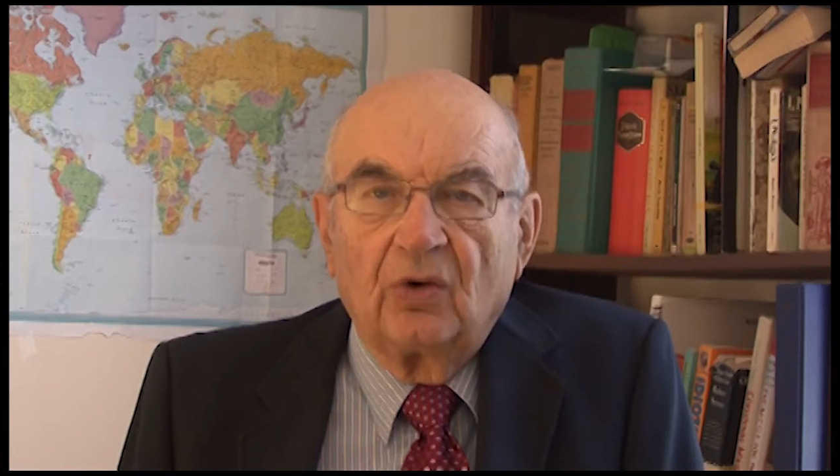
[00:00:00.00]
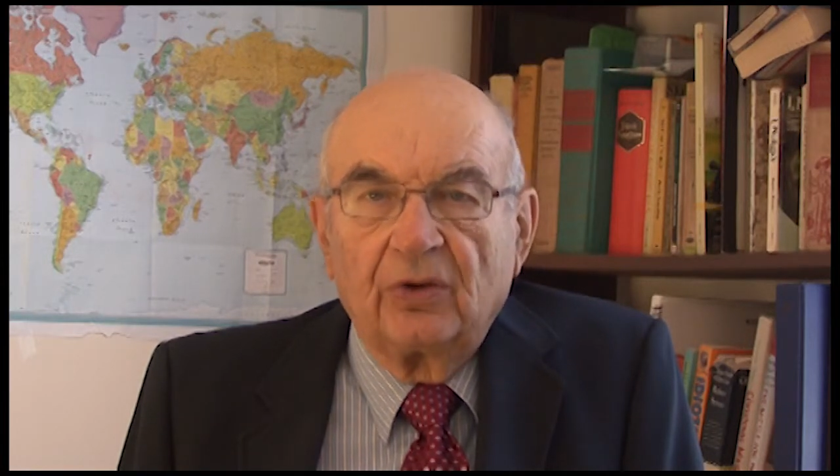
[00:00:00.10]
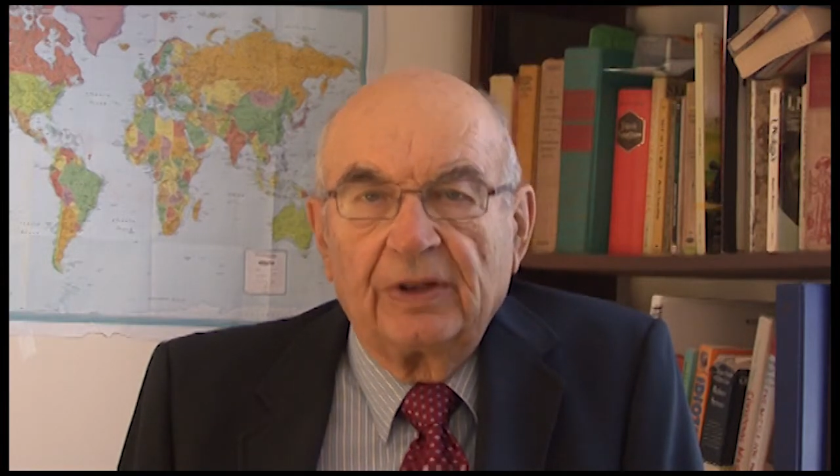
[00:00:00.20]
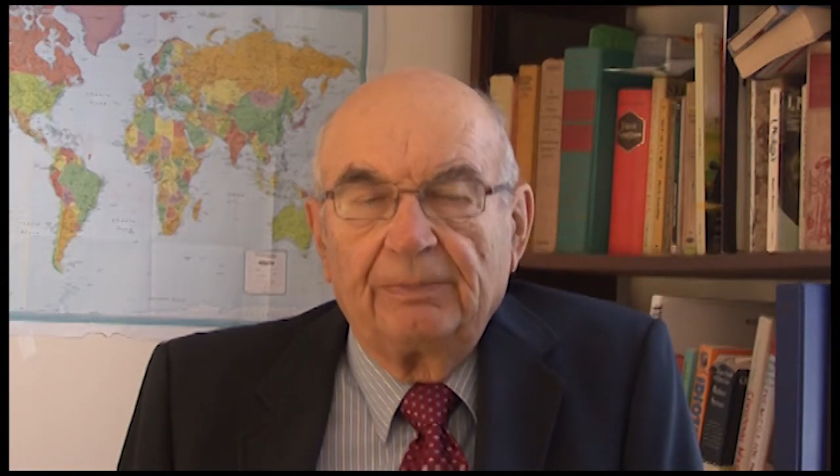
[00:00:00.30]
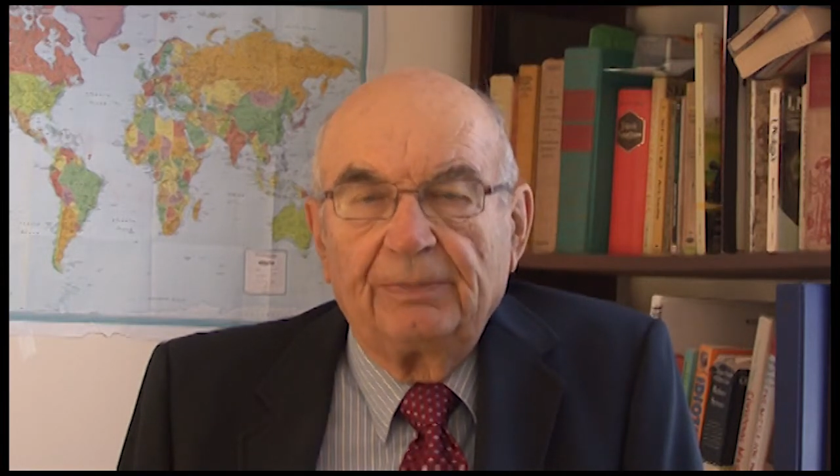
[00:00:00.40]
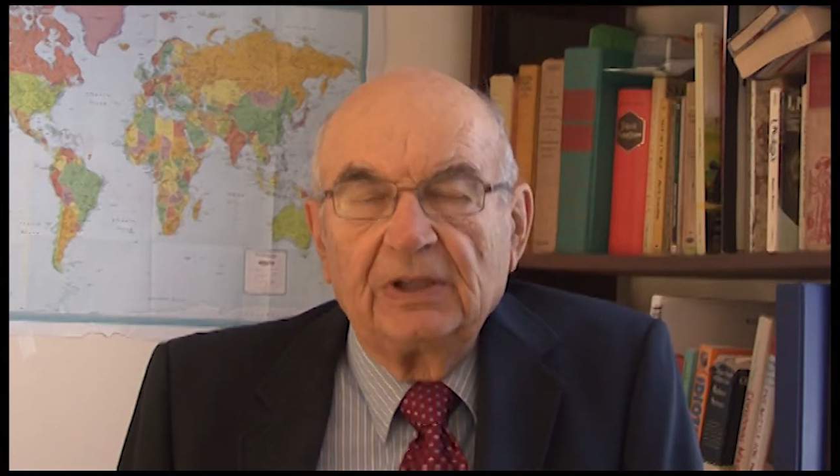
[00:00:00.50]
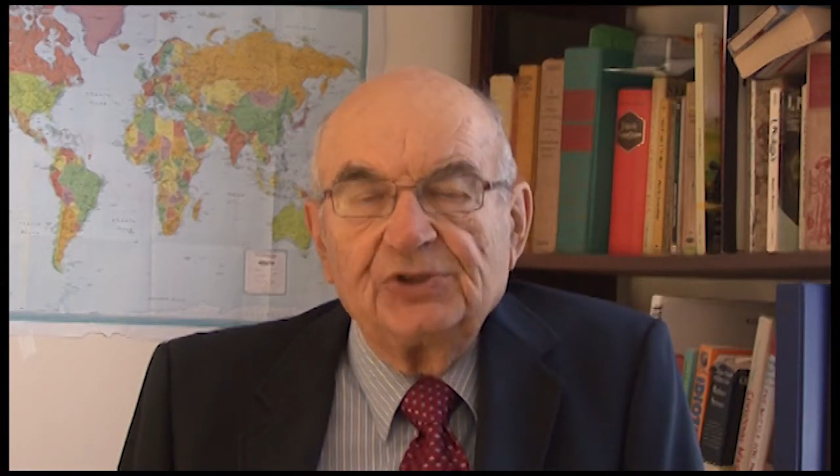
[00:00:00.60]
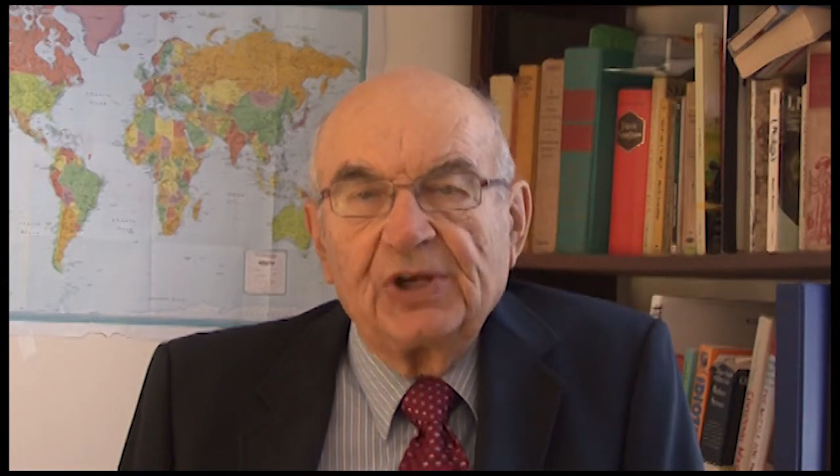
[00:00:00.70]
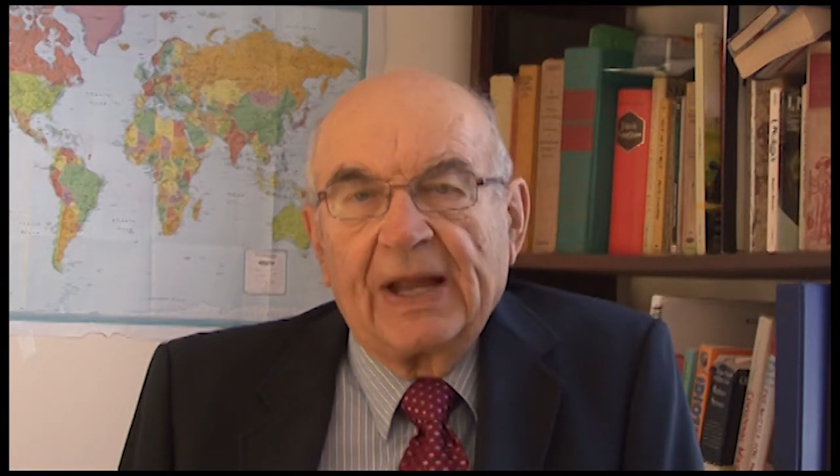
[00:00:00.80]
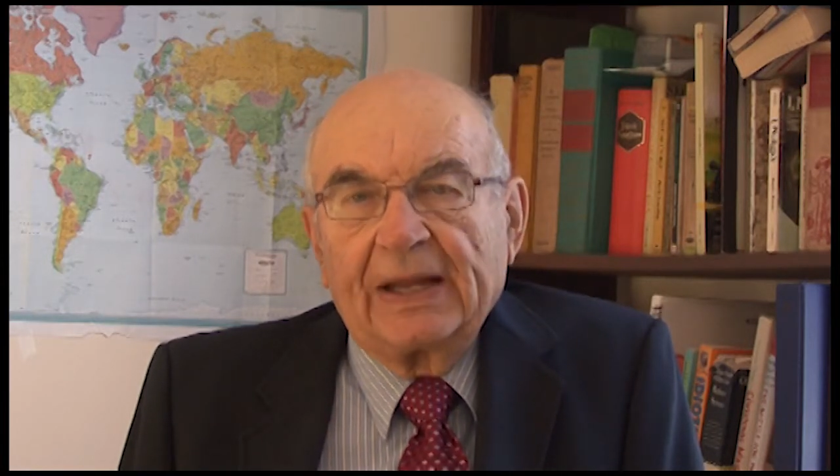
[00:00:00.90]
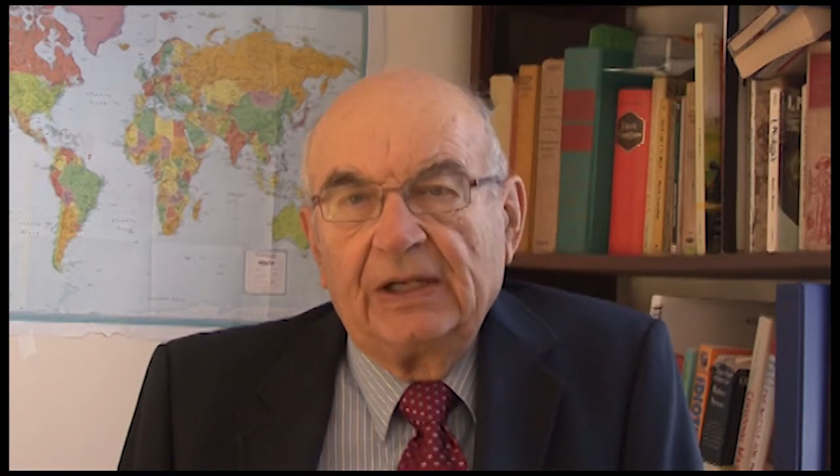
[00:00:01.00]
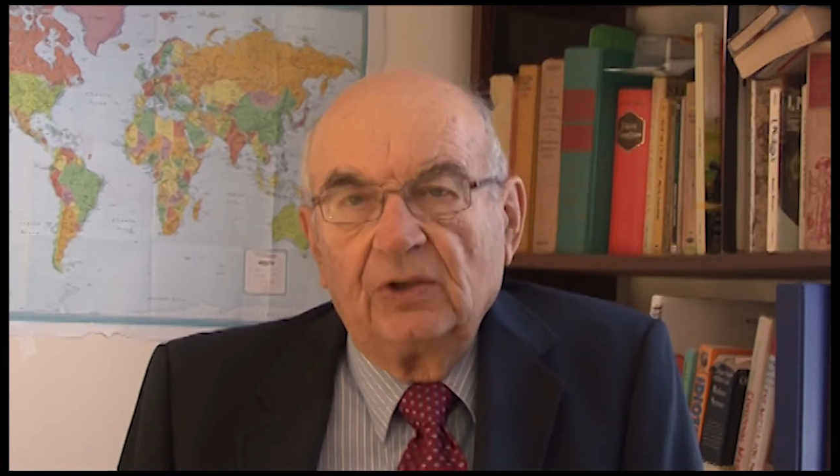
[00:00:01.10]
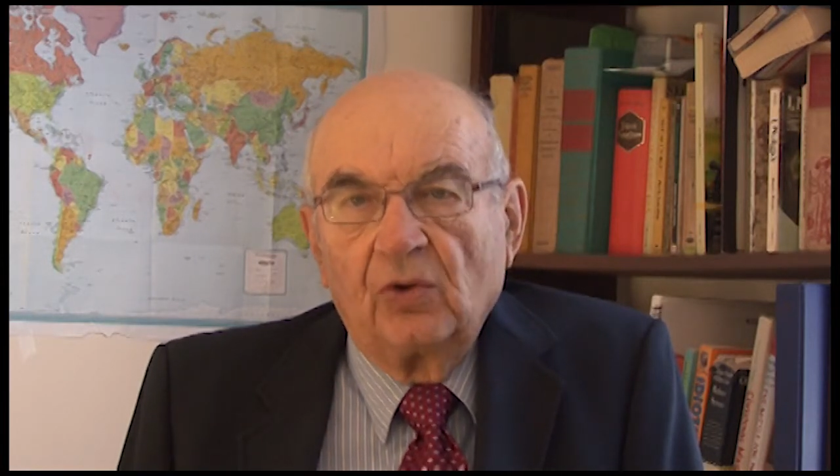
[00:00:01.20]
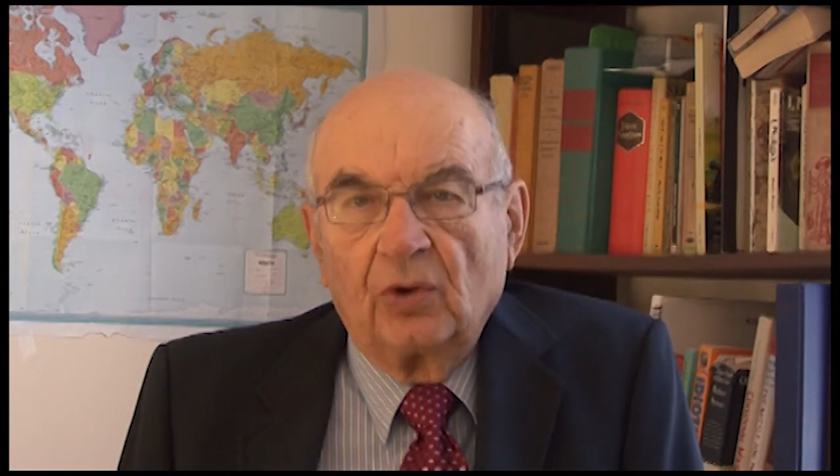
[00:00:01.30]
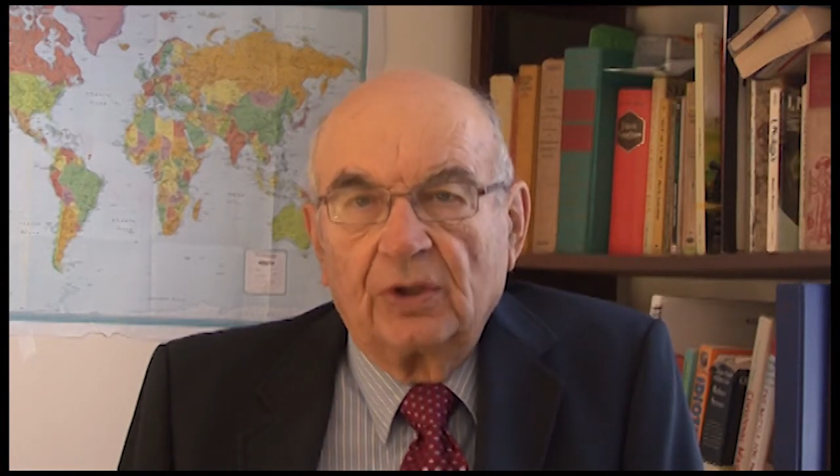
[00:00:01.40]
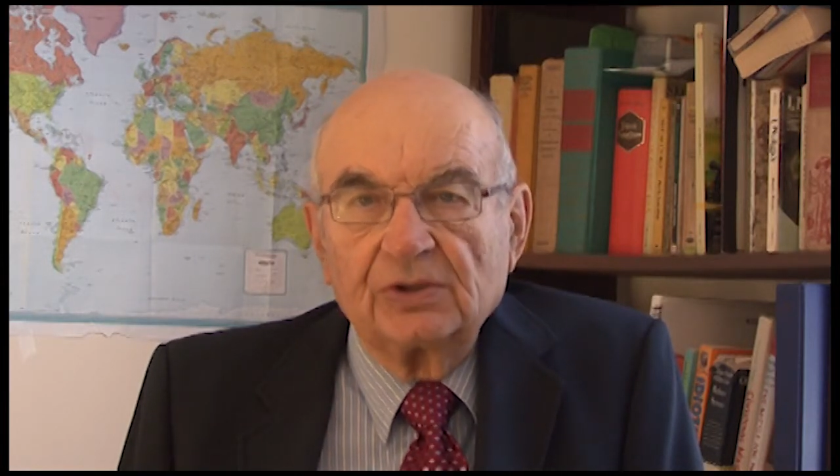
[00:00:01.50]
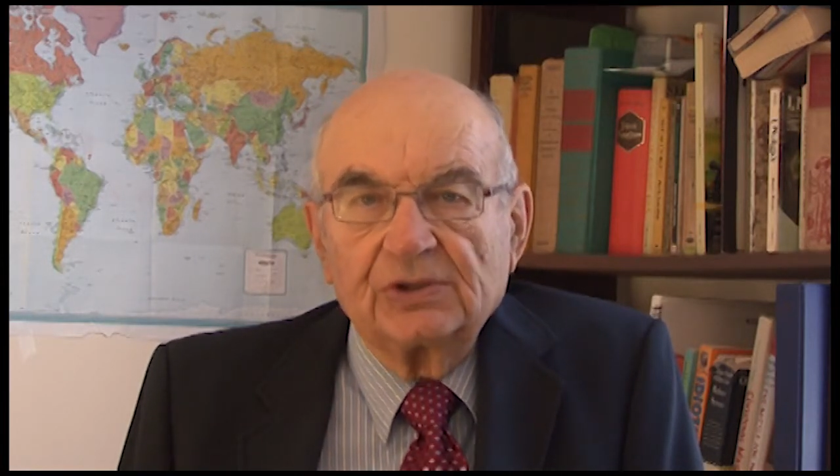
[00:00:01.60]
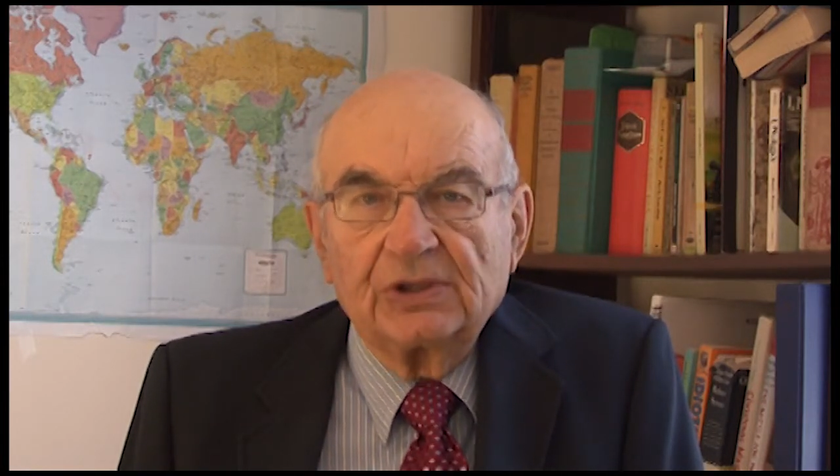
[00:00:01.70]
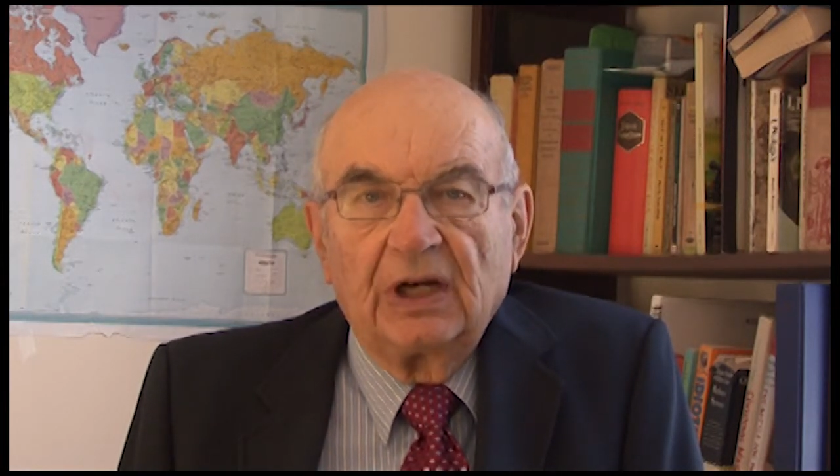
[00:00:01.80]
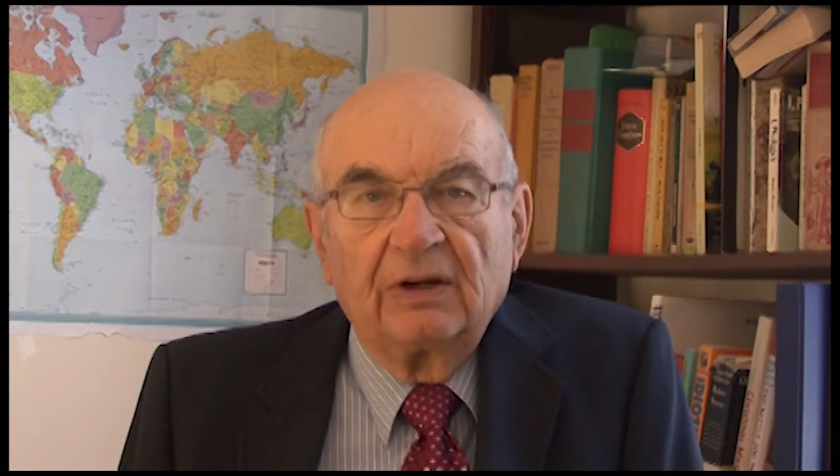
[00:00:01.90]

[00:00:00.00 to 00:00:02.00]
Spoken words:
or the mudjacking Horners